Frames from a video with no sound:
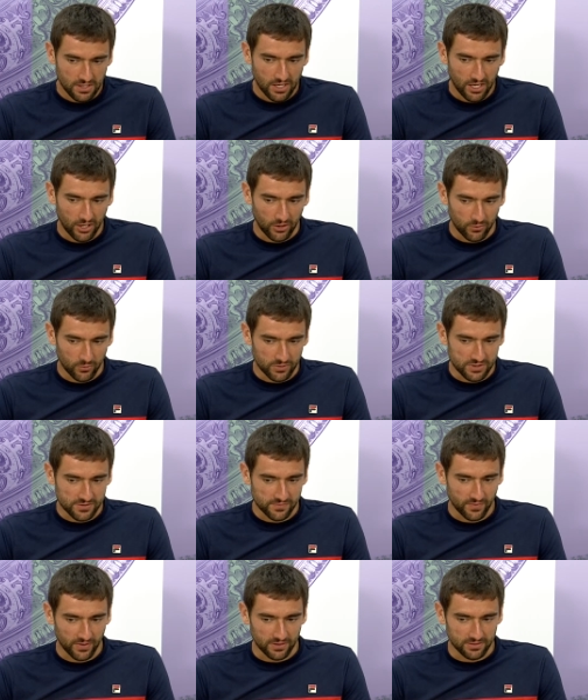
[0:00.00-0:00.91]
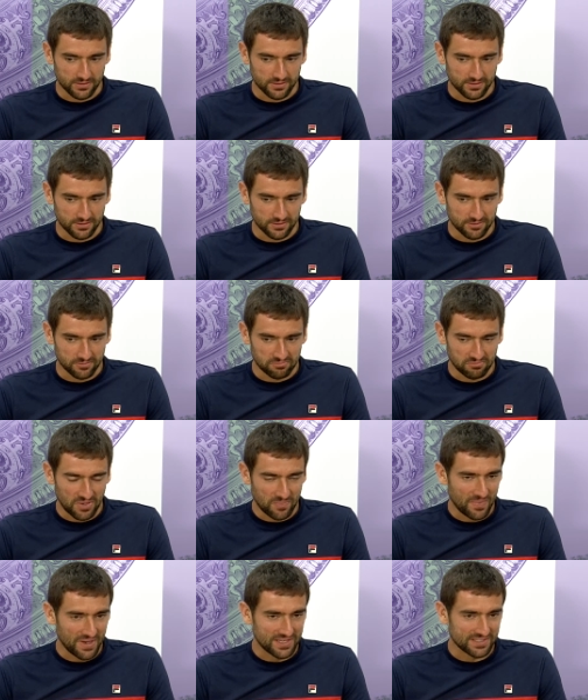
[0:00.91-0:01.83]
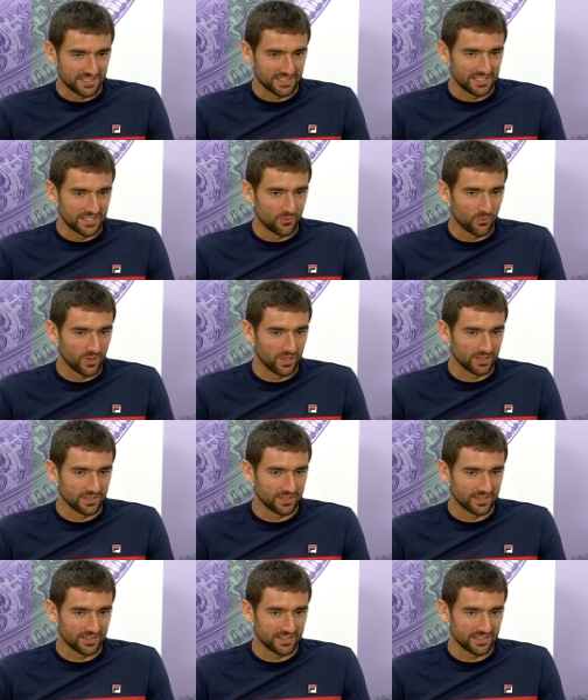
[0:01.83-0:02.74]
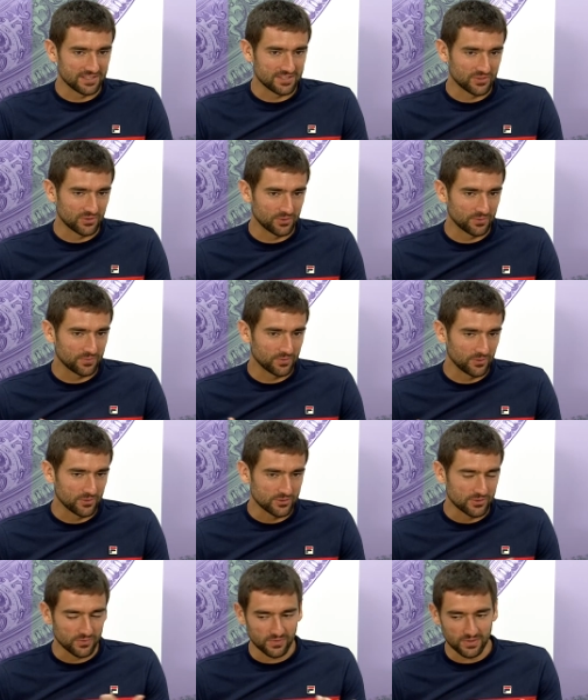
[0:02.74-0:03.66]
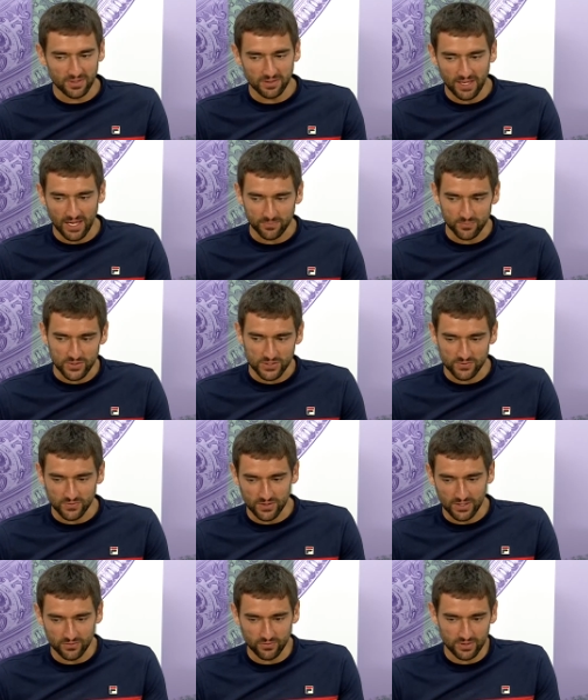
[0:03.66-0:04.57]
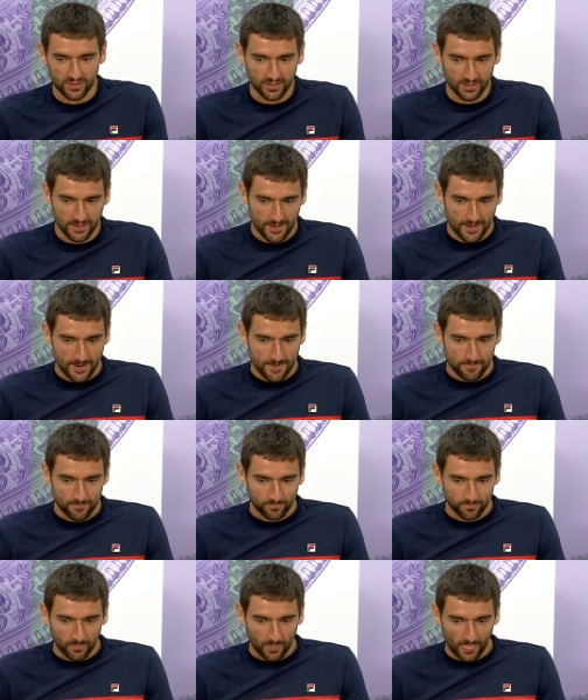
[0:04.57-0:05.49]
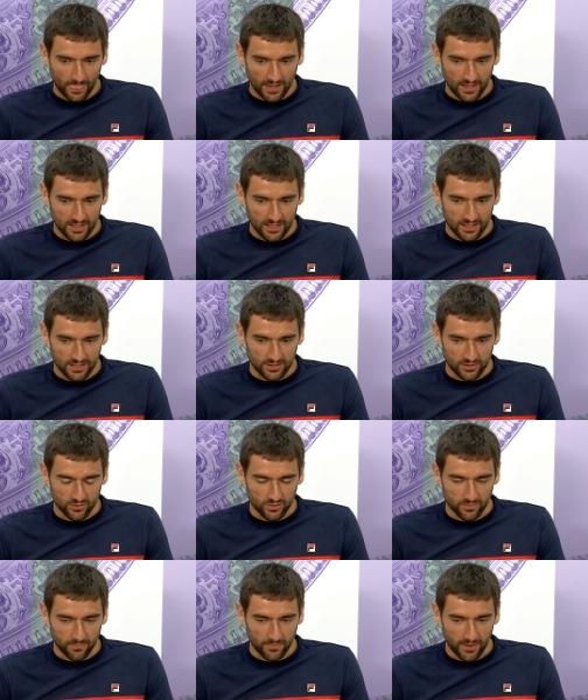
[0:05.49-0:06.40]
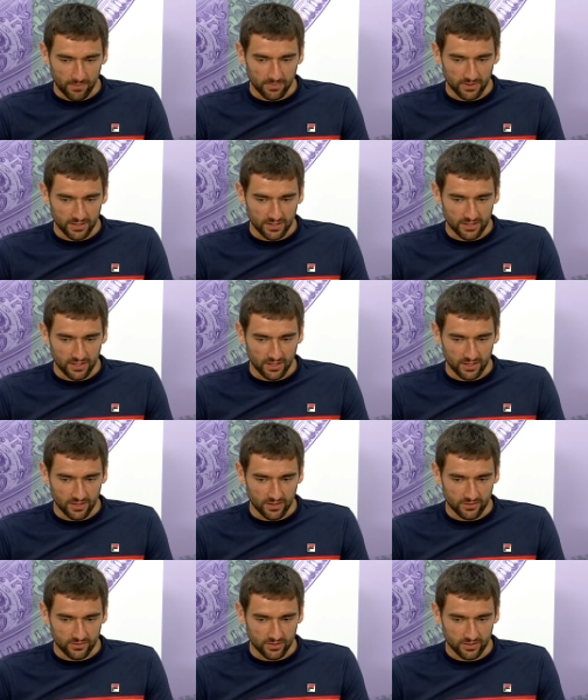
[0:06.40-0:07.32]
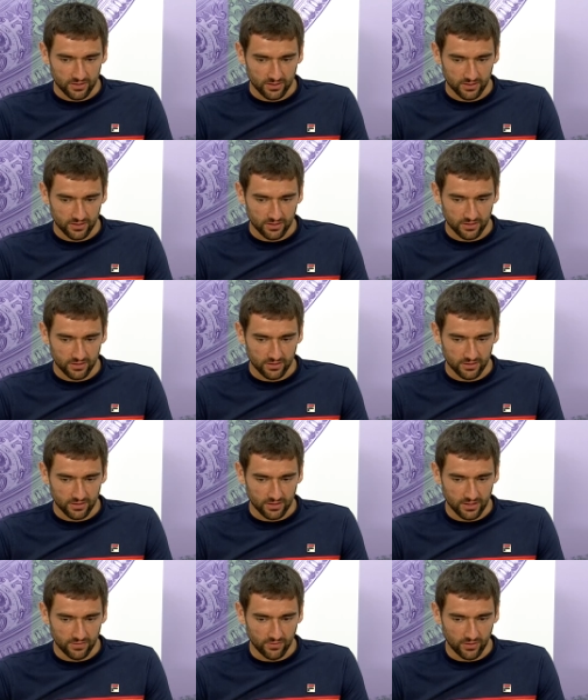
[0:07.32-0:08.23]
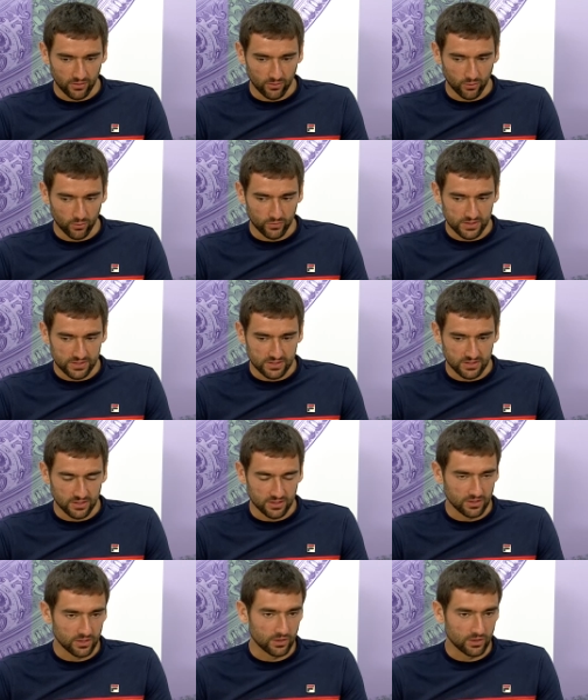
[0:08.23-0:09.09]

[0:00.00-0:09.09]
I always felt amazingly well. It's sort of also with the atmosphere, with the you know, the public, they are giving you always the